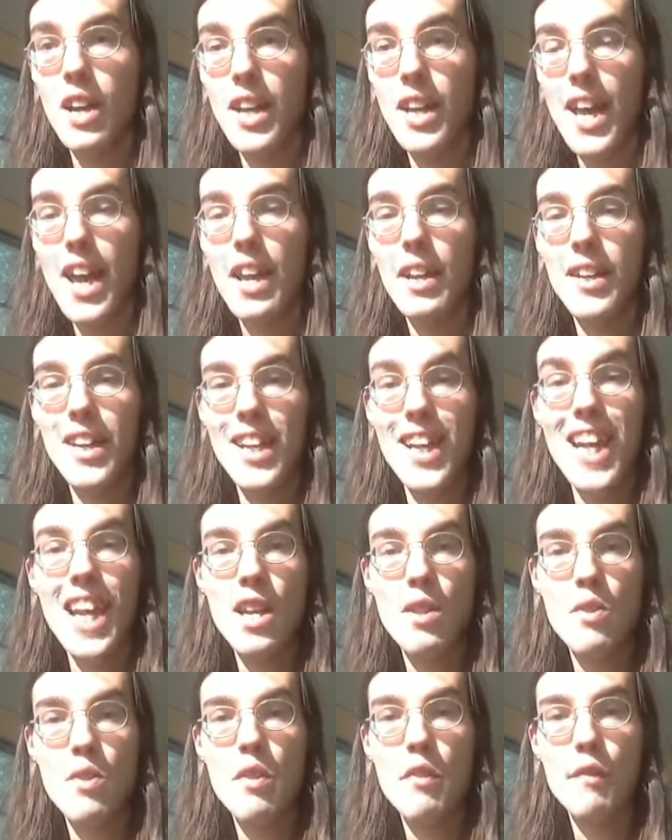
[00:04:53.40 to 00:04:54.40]

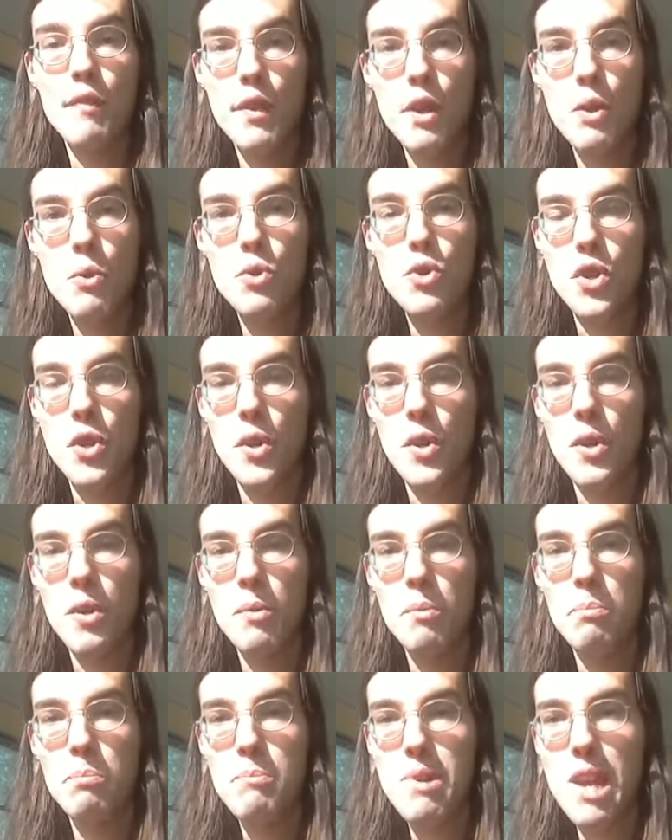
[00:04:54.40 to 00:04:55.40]
again, in the
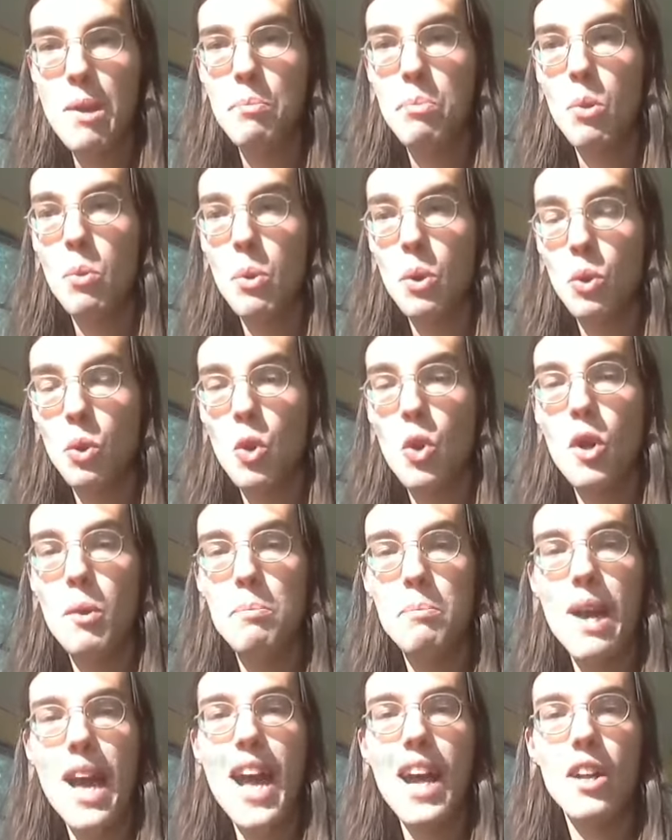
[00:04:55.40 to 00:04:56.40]
future, people will
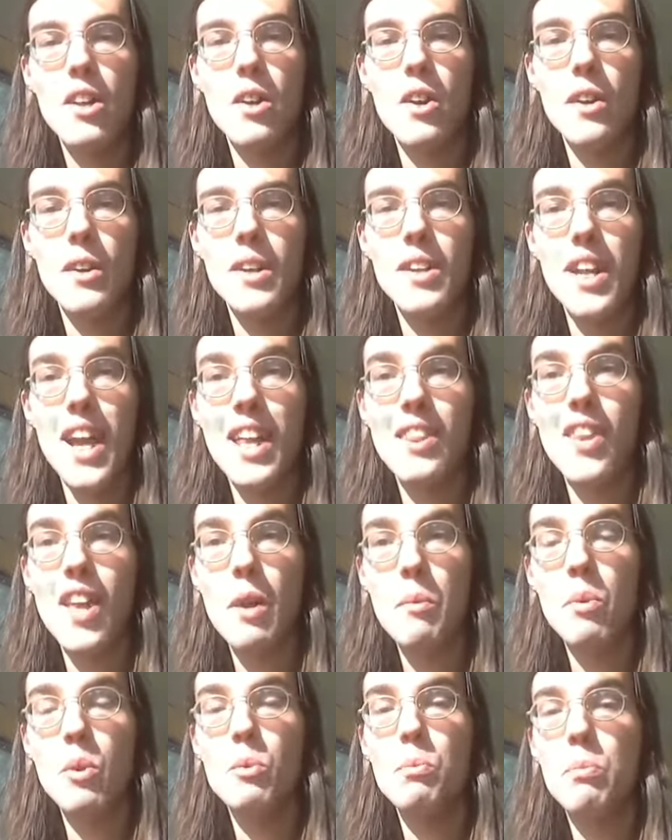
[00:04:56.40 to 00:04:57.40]
look back on it and
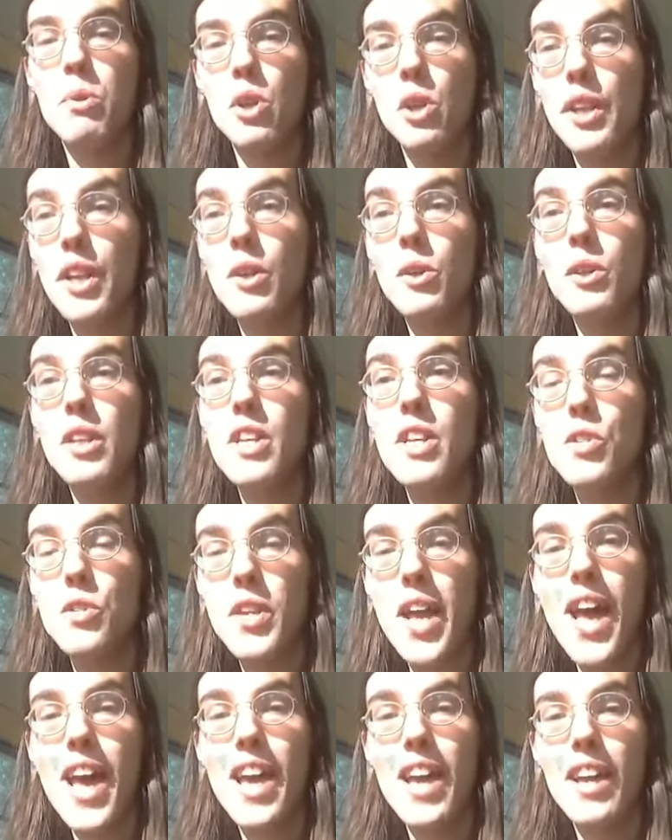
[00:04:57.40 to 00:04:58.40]
they will clearly
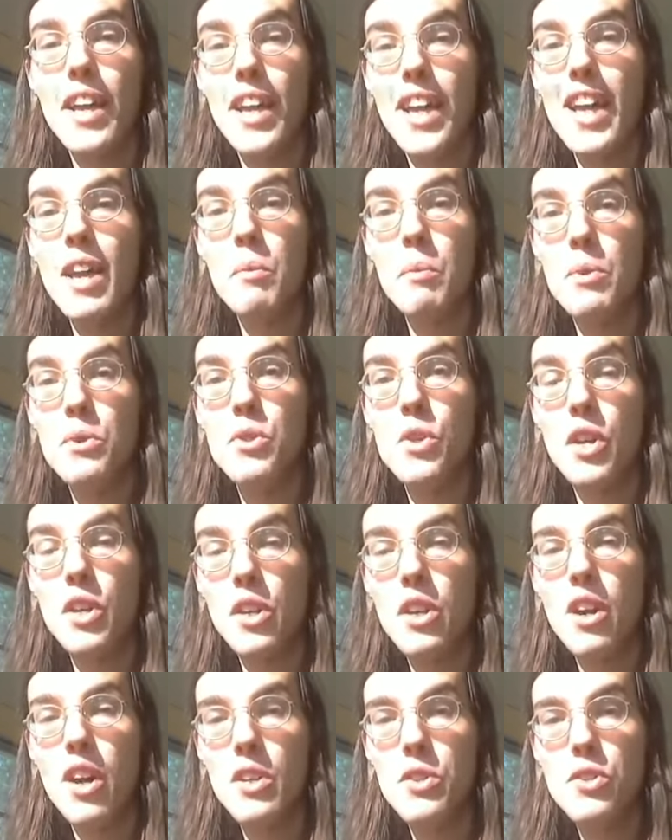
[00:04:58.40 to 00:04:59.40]
say it was
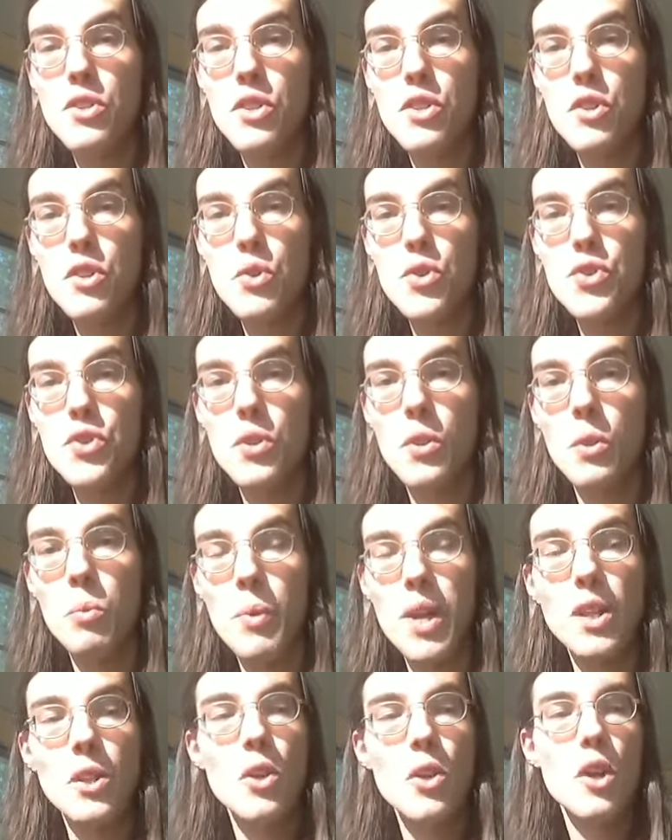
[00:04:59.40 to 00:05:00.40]

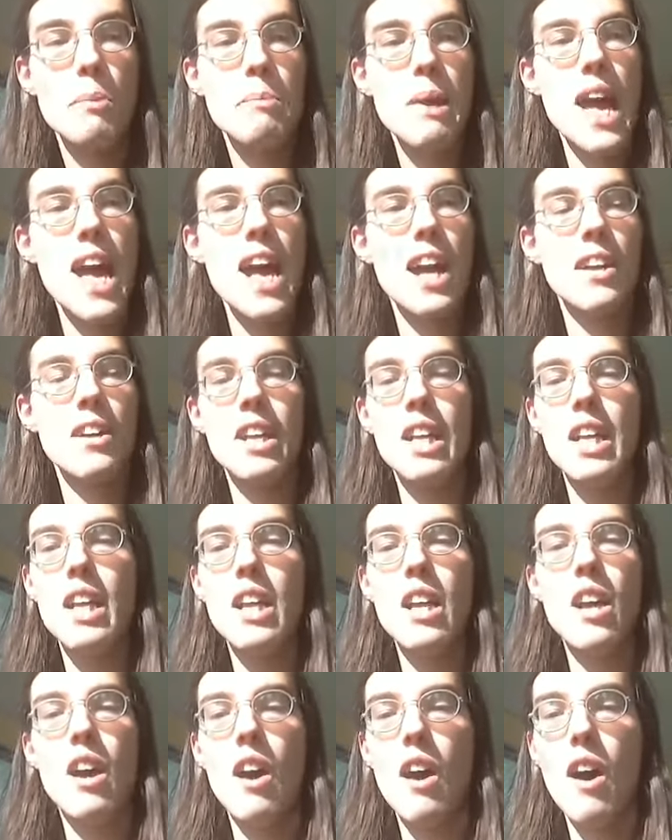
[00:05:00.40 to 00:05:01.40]
unconstitutional. We look back
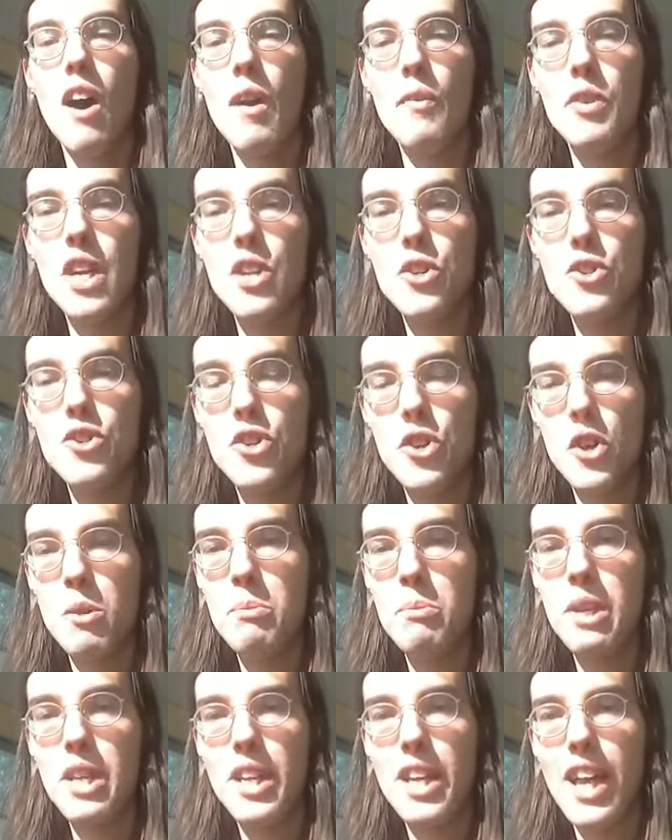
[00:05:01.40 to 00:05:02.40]
on the
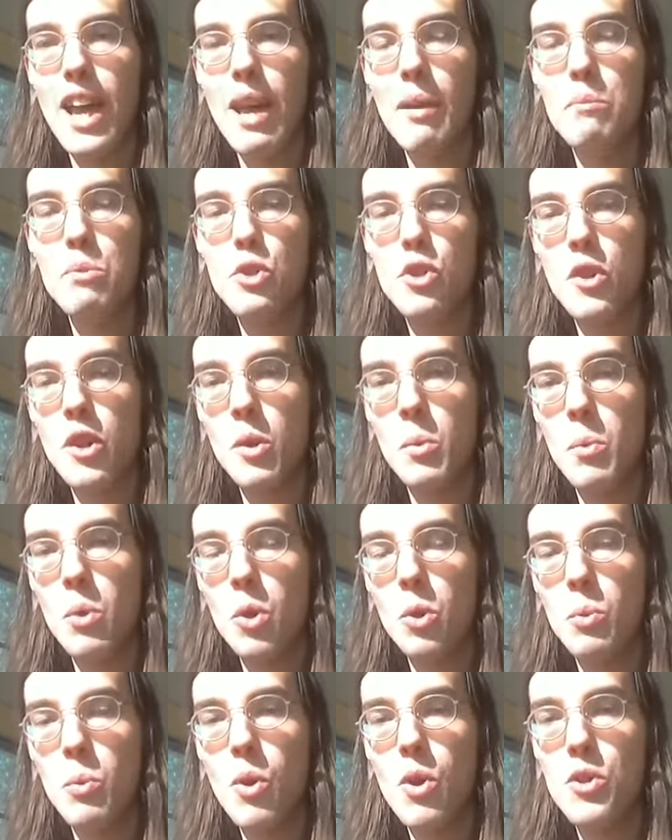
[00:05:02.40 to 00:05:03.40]
internment camps during
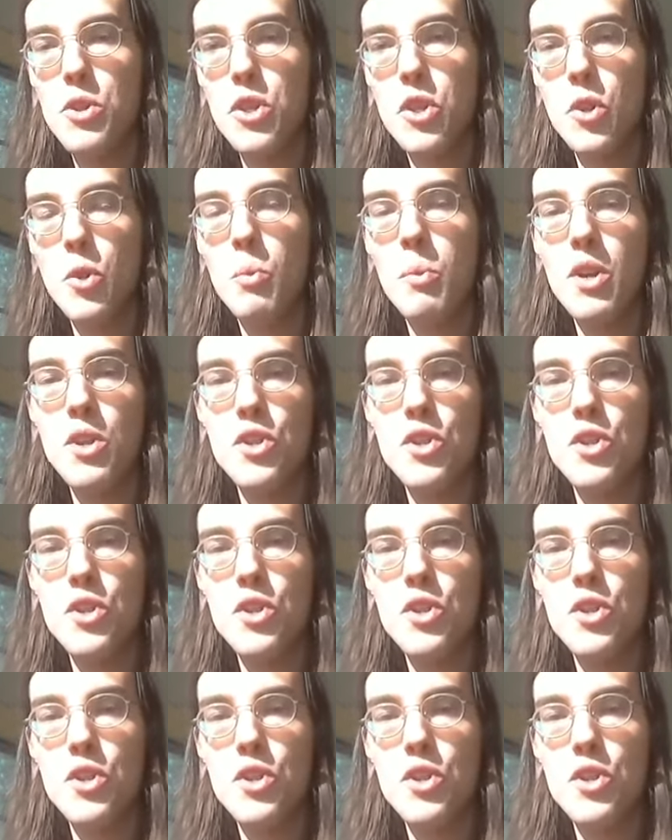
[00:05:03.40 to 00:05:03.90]
World War II